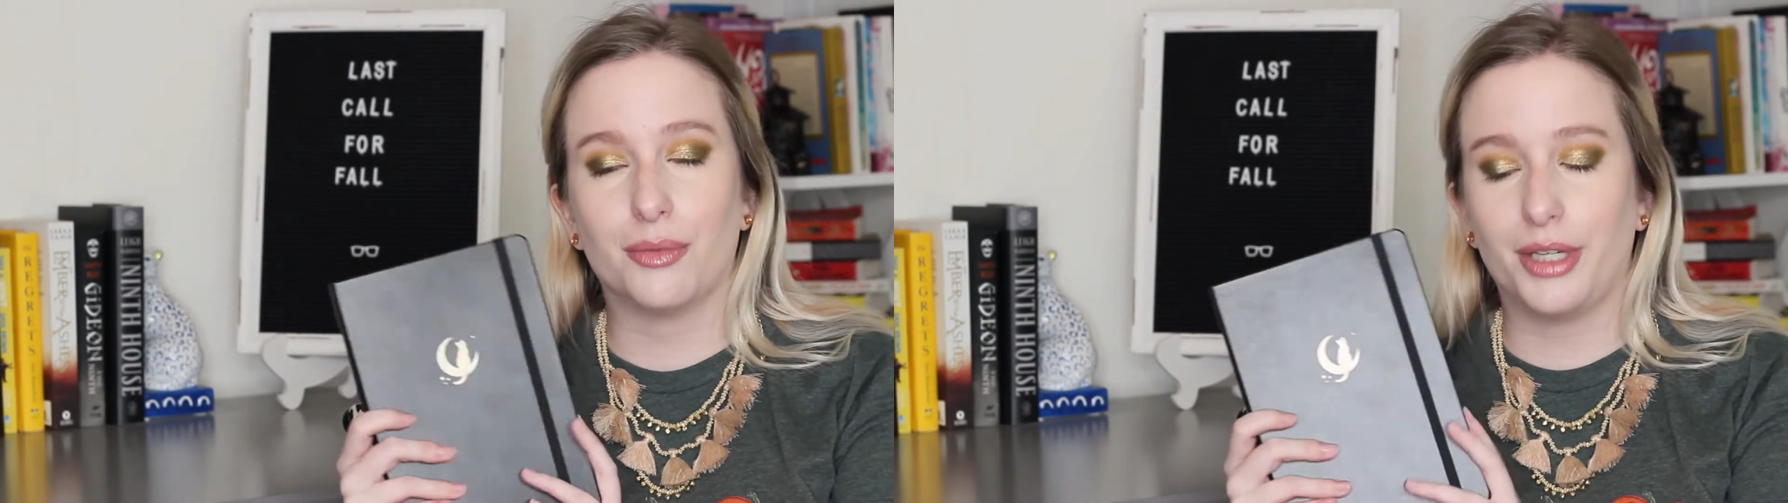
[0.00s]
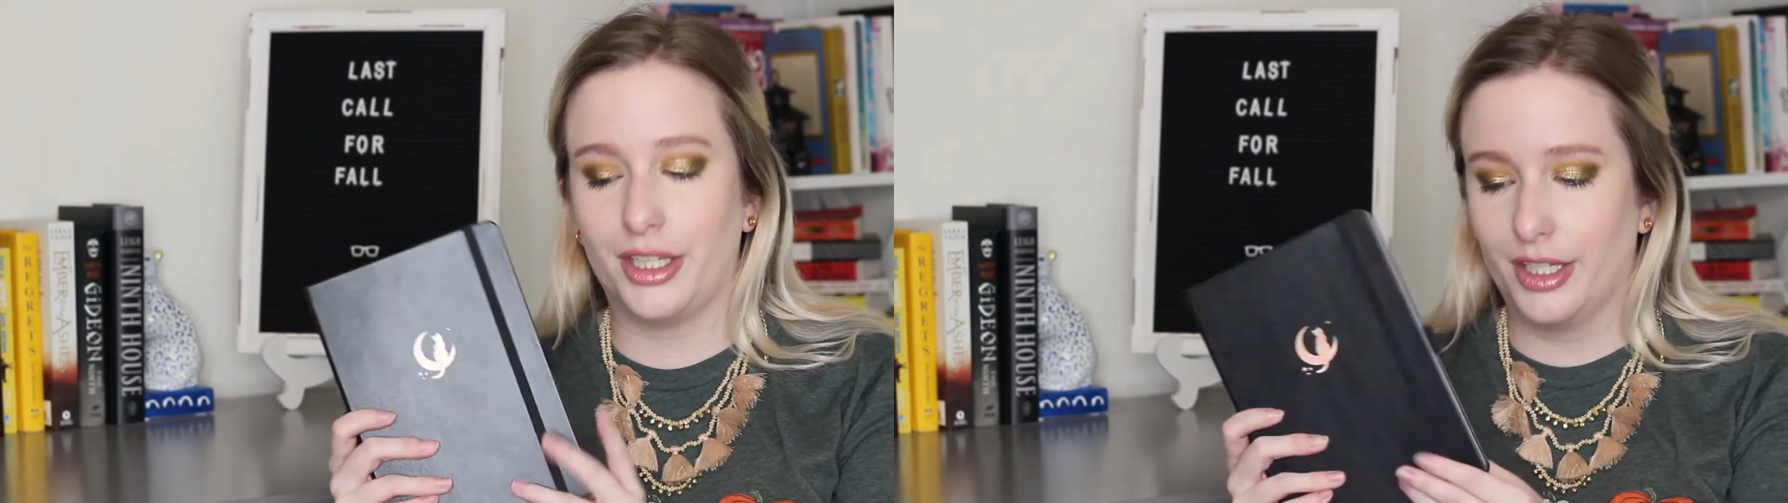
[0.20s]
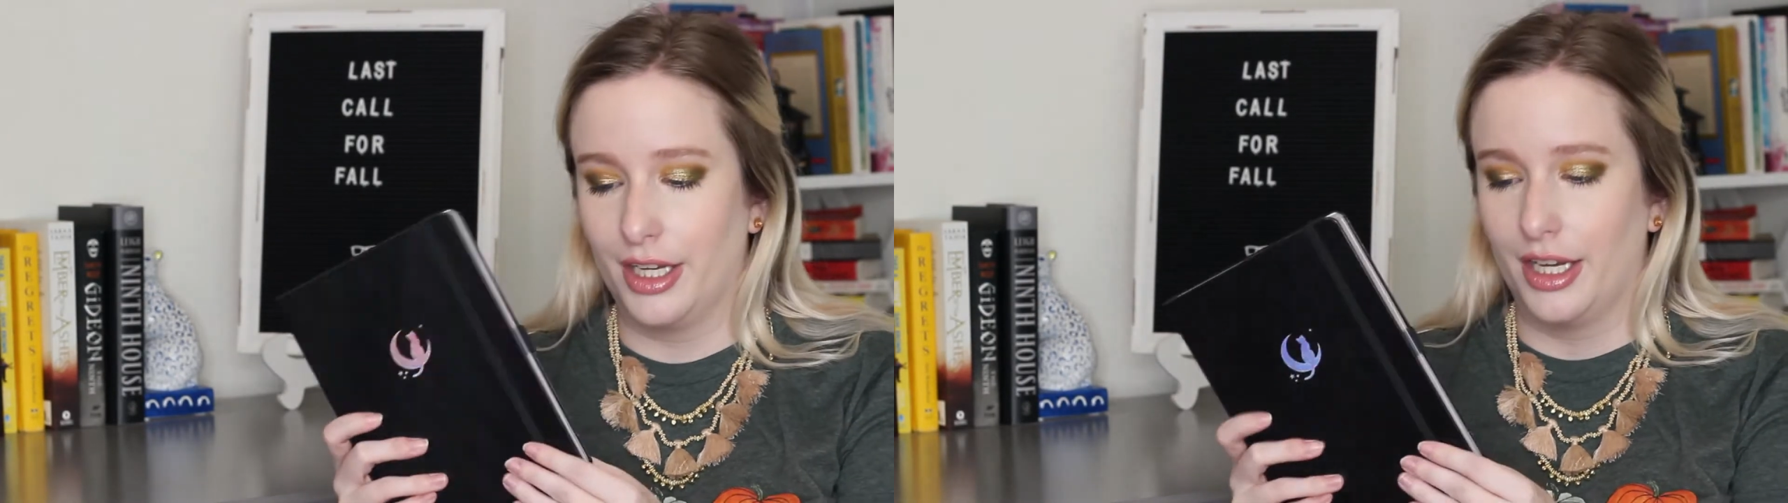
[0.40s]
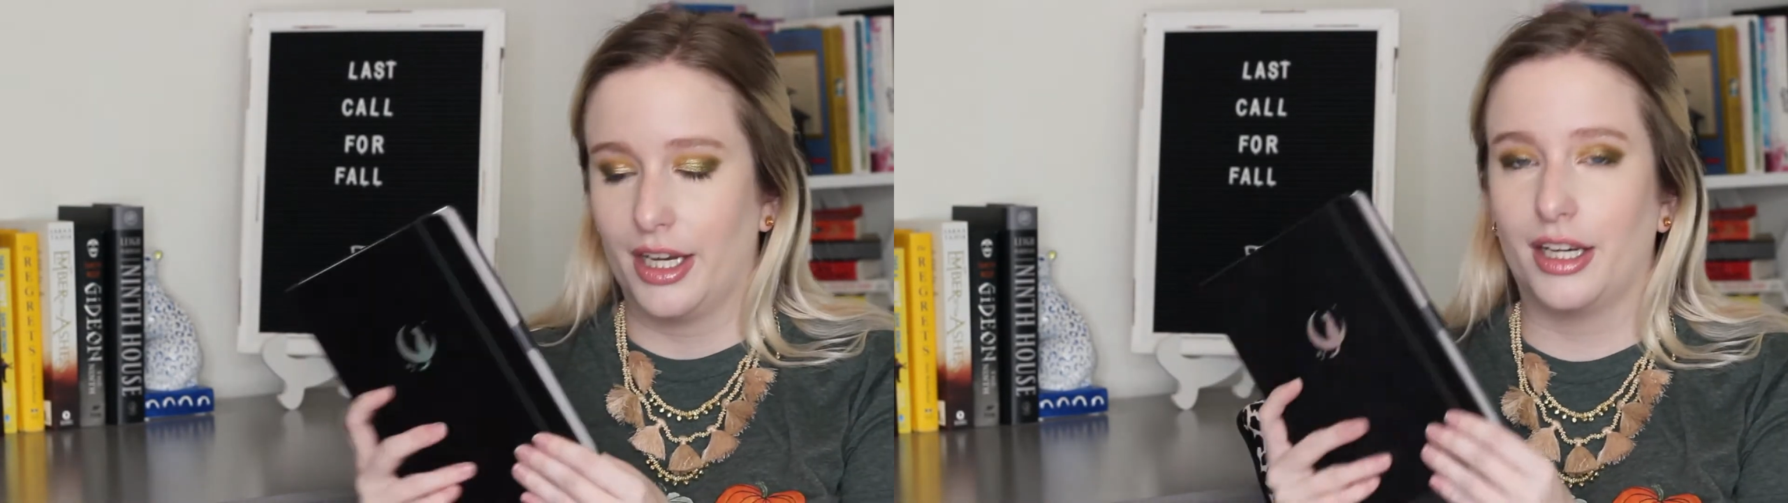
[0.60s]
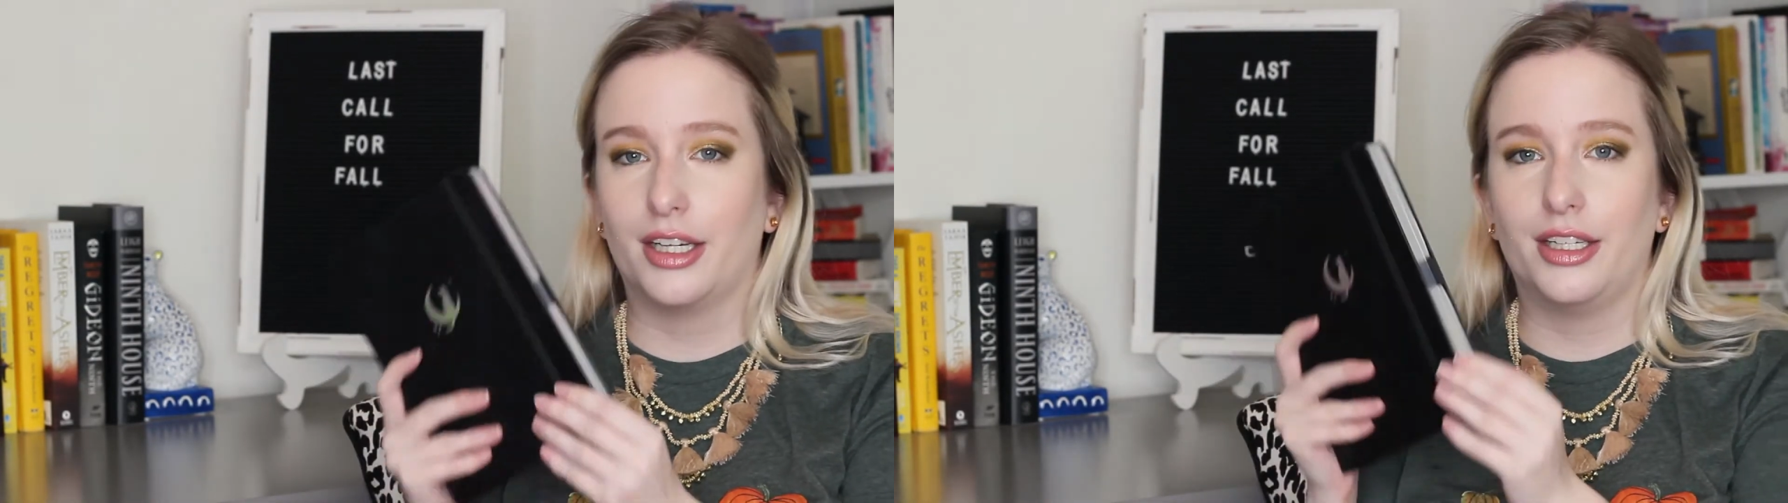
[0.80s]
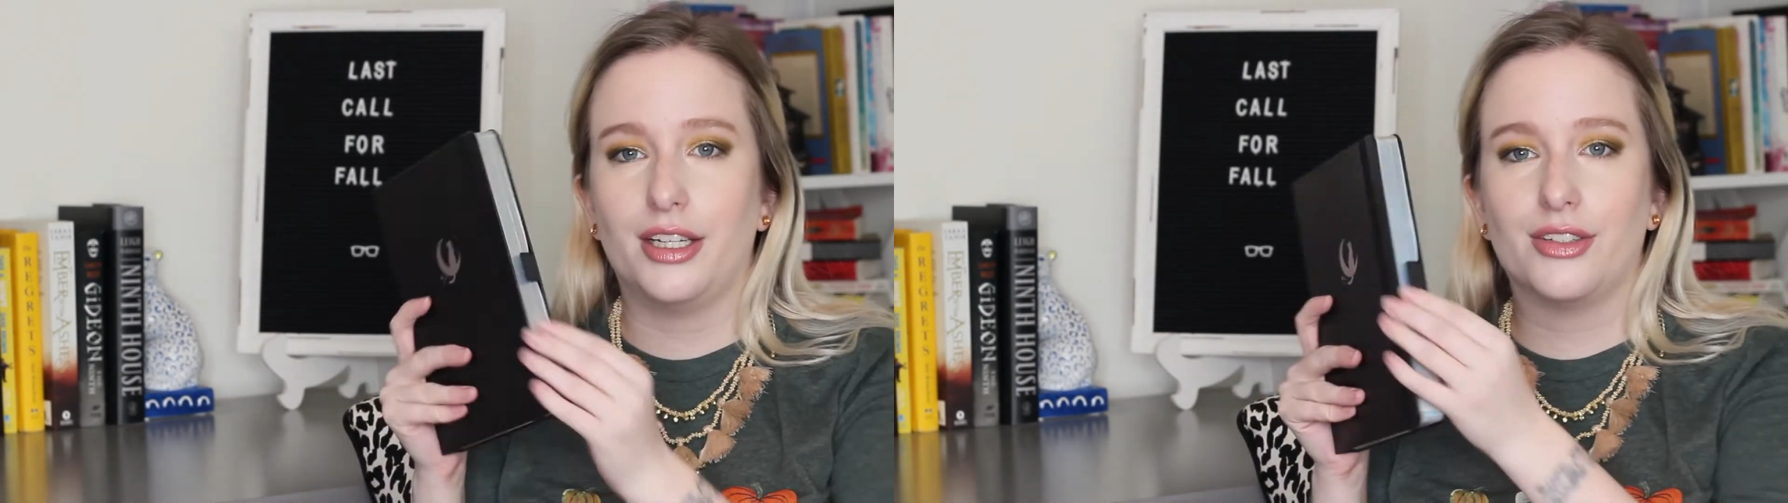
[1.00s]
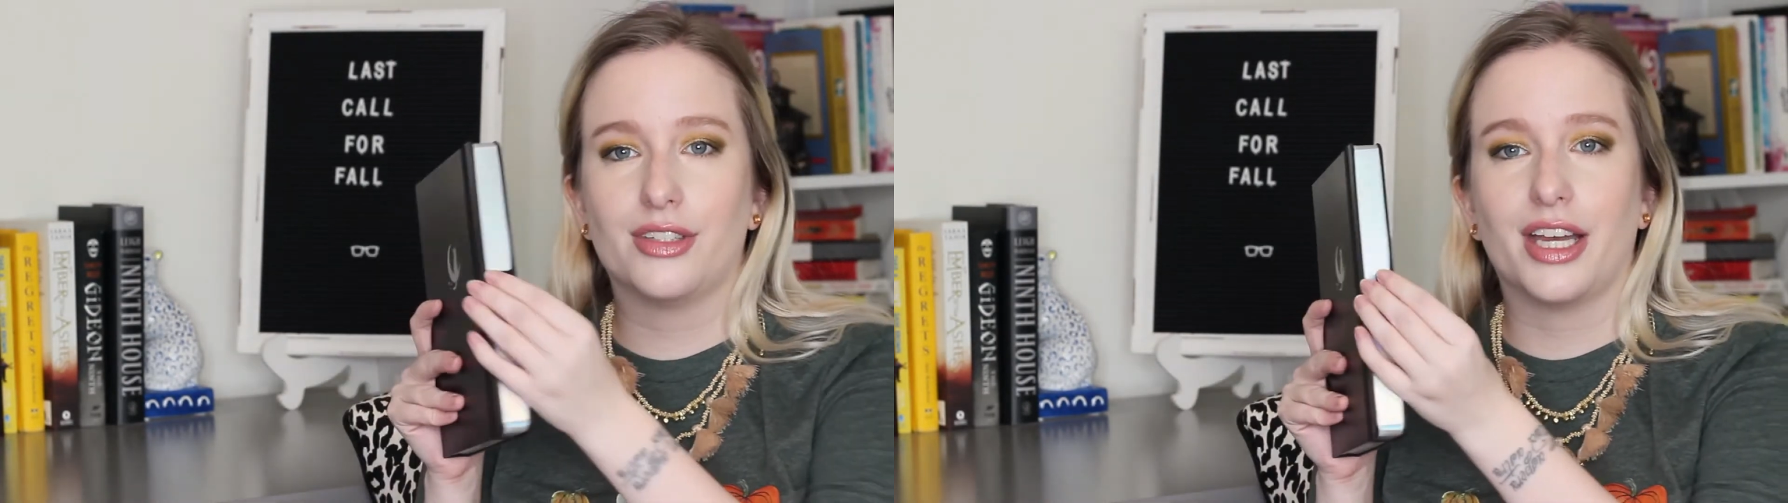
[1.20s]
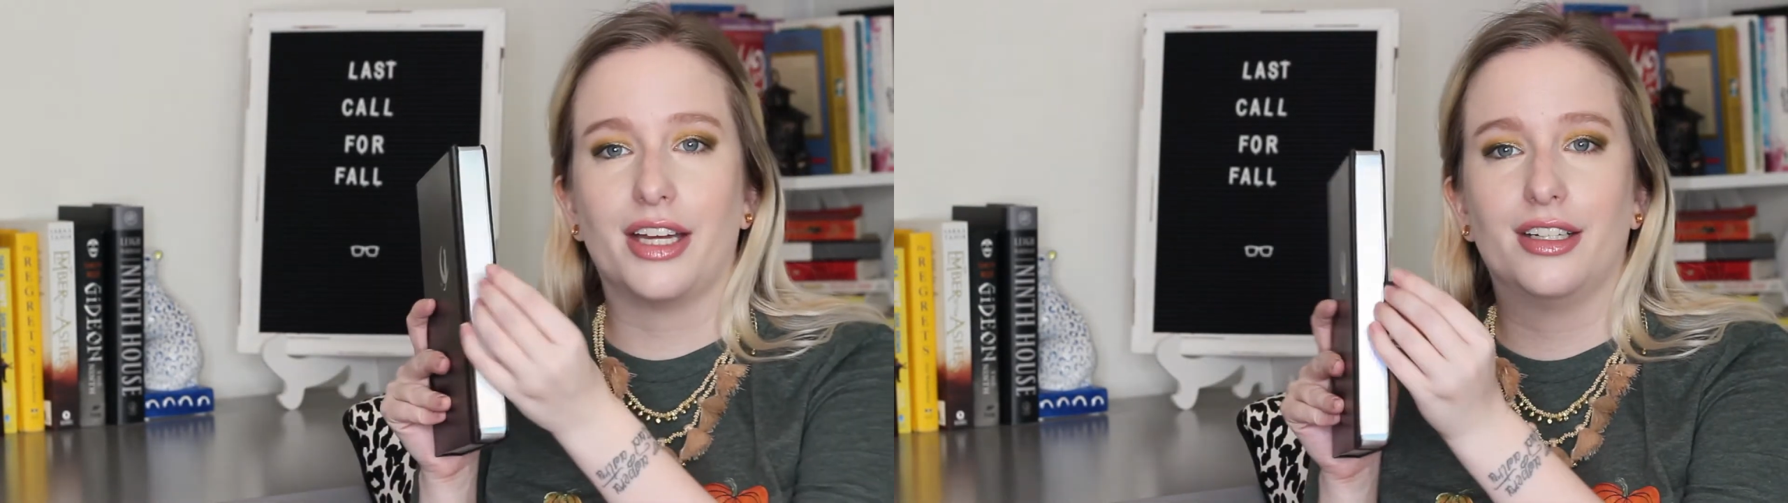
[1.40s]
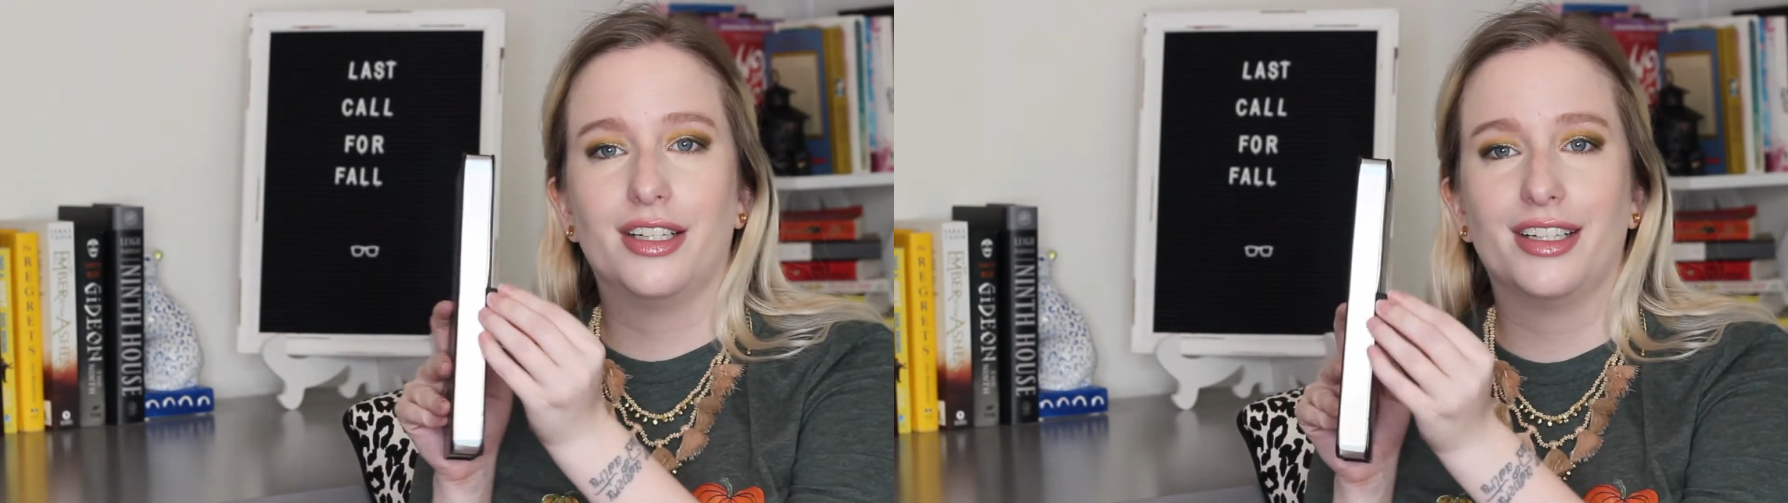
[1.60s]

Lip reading: me is that